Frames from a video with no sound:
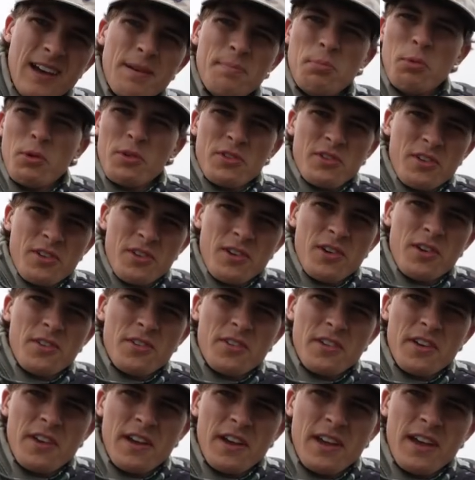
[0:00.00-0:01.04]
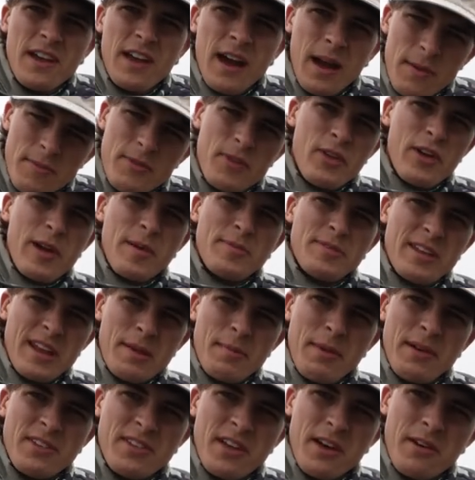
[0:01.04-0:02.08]
Boys and girls, I'm very upset at
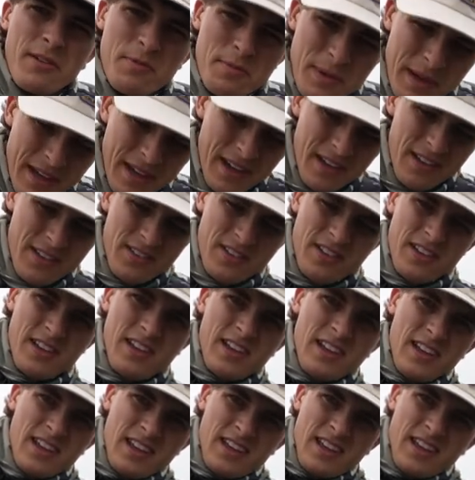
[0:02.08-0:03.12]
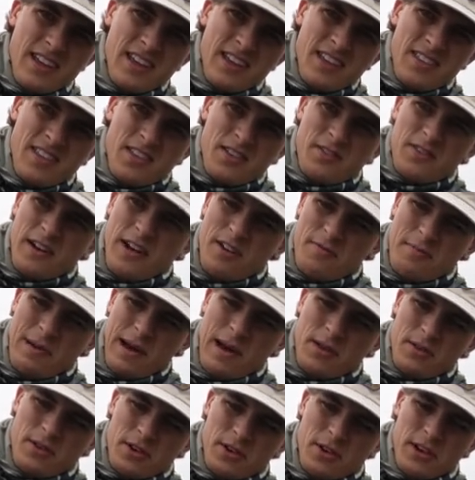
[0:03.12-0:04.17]
myself because this five
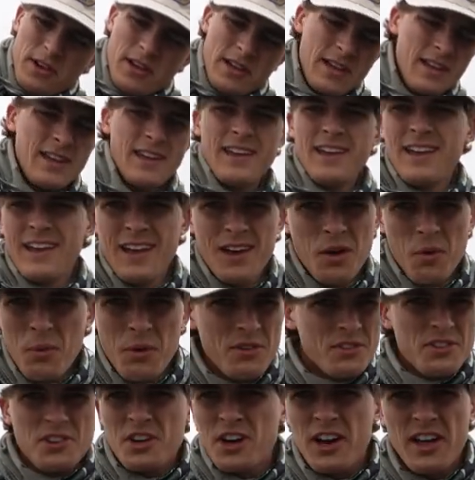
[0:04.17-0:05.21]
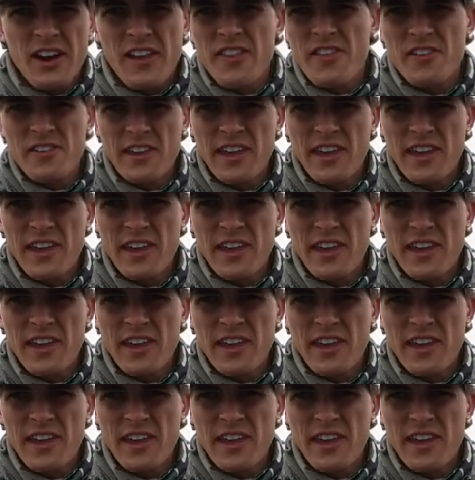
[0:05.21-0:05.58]
pounder wasn't caught on this